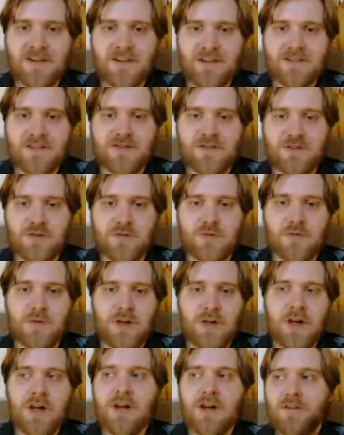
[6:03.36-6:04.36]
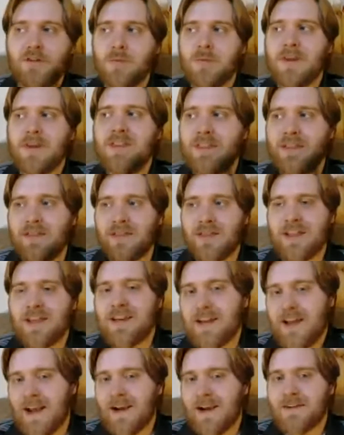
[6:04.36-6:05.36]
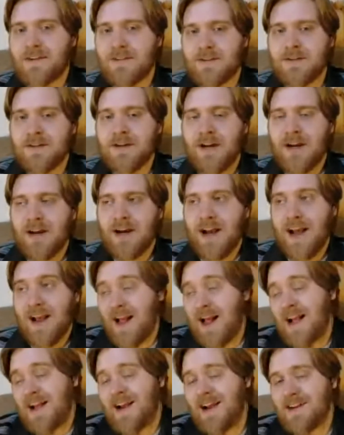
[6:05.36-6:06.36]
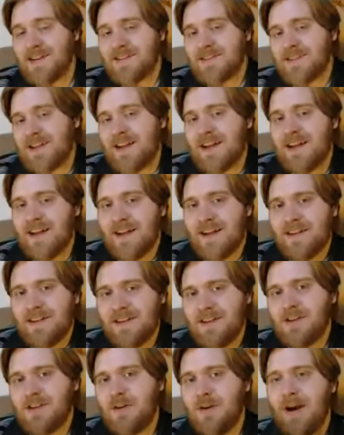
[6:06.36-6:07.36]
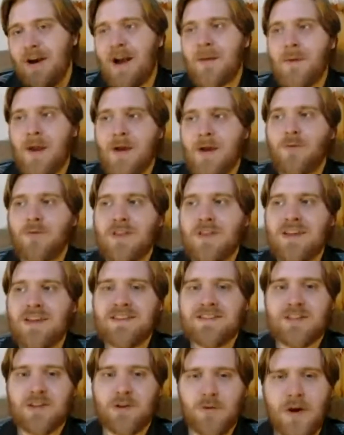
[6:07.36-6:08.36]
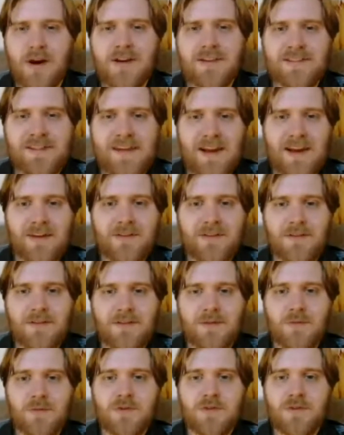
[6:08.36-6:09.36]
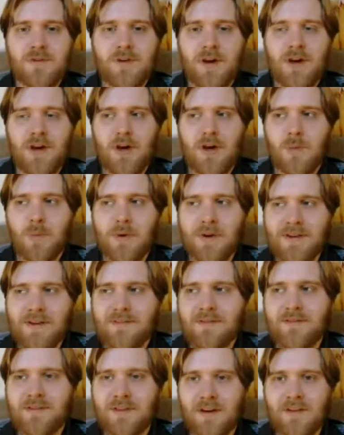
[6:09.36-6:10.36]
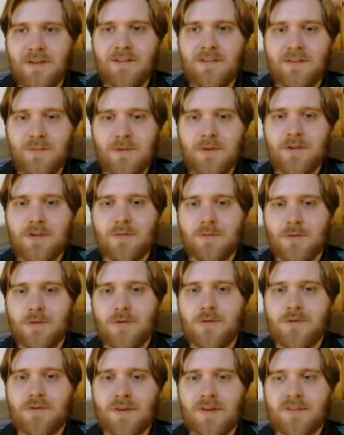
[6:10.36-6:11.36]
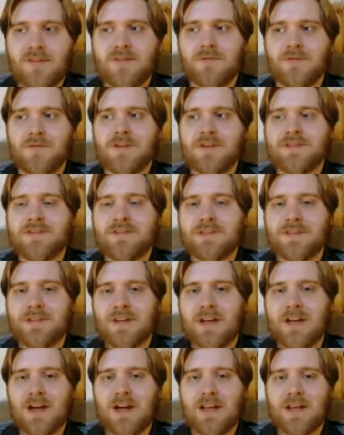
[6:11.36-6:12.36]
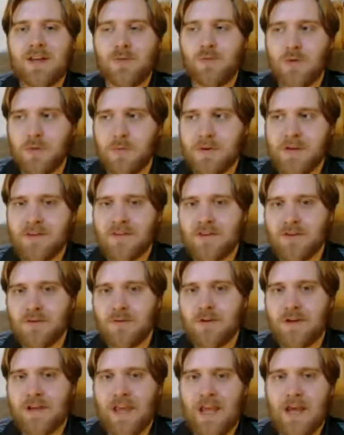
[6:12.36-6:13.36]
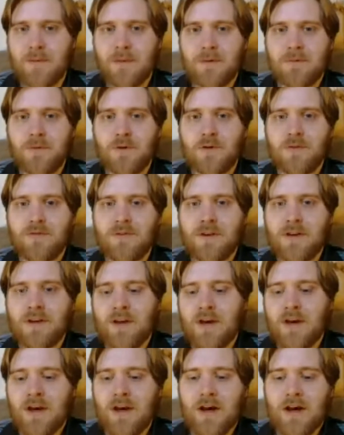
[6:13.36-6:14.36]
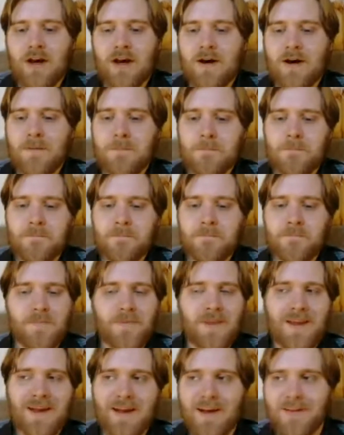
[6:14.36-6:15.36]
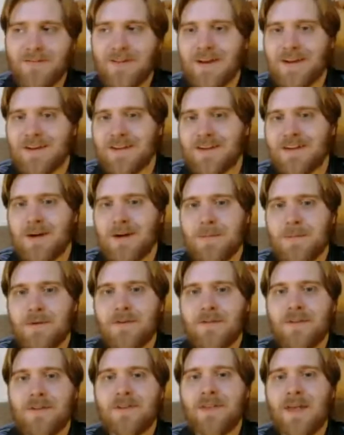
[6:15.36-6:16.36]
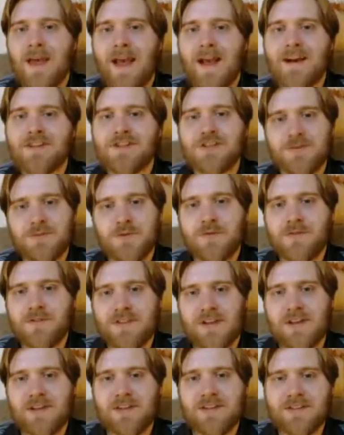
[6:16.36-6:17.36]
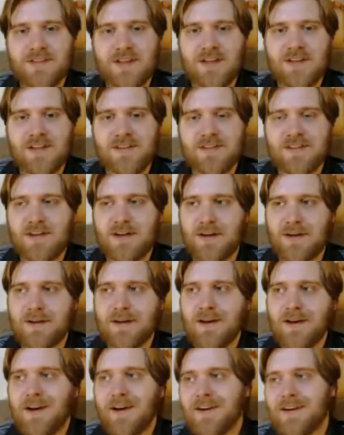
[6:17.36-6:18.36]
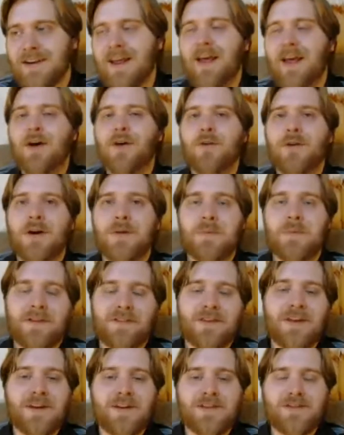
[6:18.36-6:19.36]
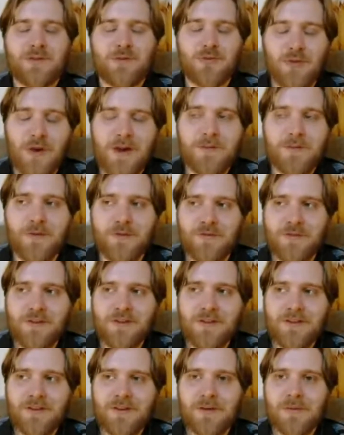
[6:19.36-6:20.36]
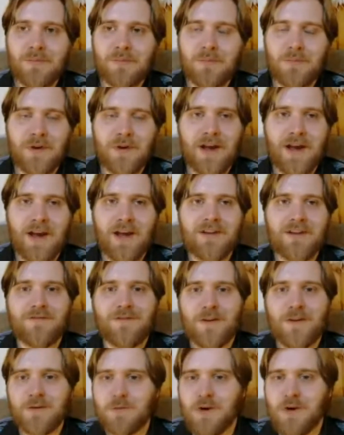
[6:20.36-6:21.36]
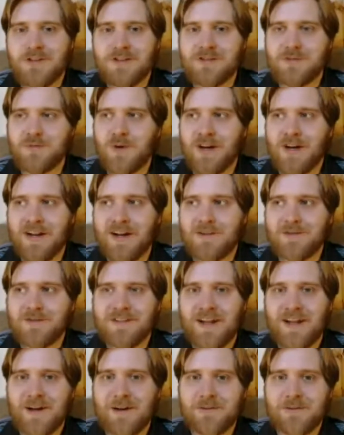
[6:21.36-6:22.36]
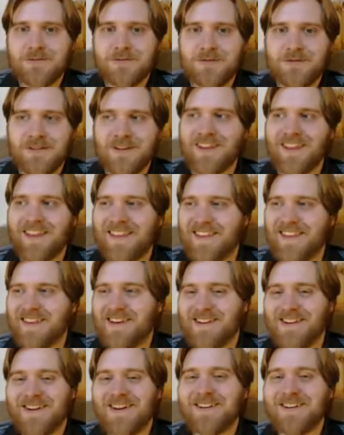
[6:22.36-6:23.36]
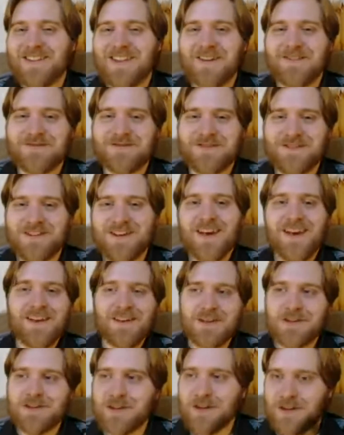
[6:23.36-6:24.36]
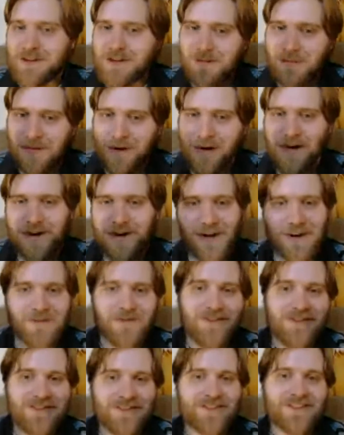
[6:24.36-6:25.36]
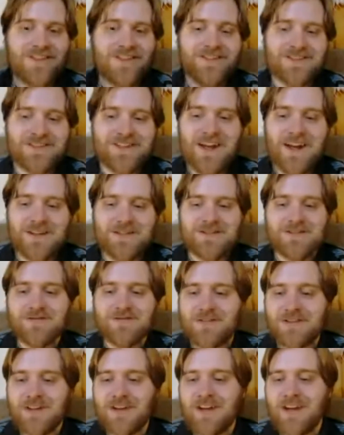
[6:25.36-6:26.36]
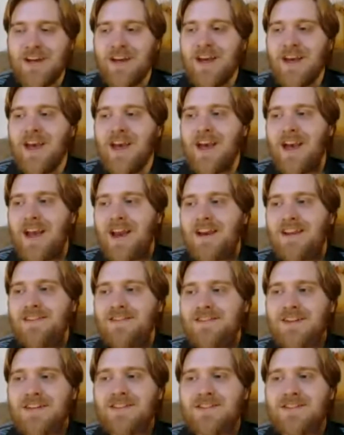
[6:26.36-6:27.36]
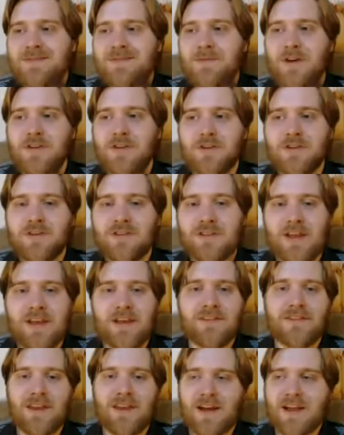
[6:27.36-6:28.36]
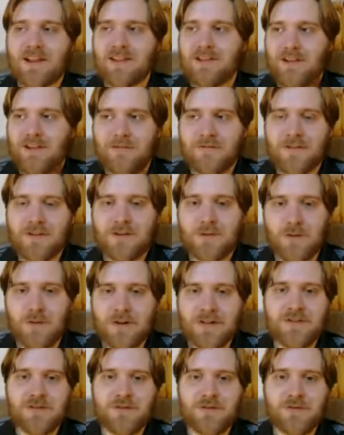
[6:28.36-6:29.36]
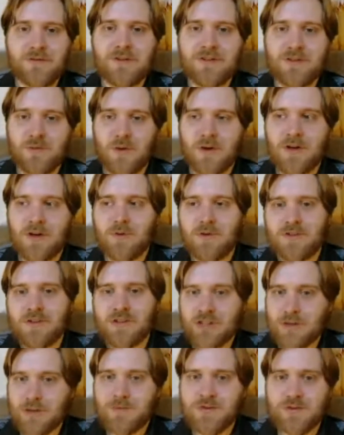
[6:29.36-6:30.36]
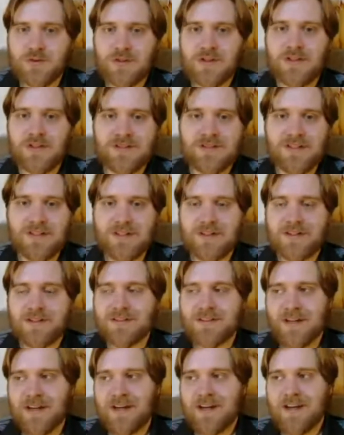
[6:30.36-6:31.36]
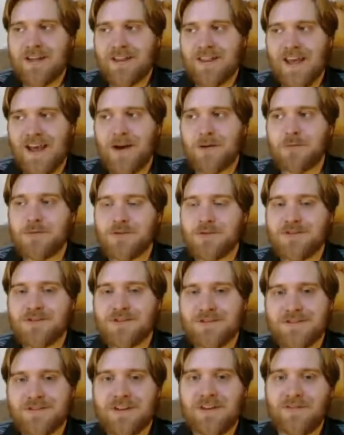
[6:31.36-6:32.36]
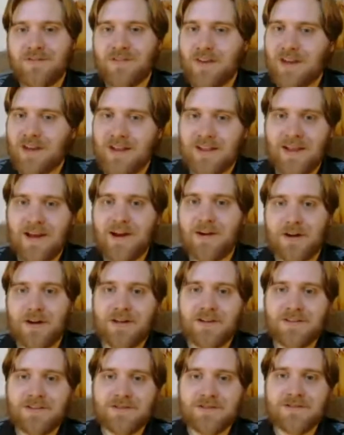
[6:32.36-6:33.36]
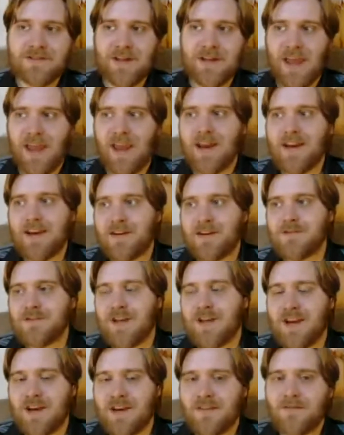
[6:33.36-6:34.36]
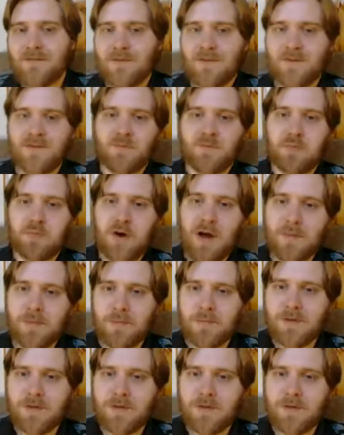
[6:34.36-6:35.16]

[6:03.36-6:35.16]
on to be the lead actor, I don't think he's the greatest actor in the world, but he's done some good roles as of recently. He will be in the new Gambit movie. I have liked a couple of the action movies, at least, that he's done. Now, I'm not saying it's a great movie, but I had fun watching White House Down. You know, you turn your brain off. It's a decent action flick. And he's done some other good things. Like, I love the 22 and 21 Jump Street series. That was hilarious and entertaining. It's probably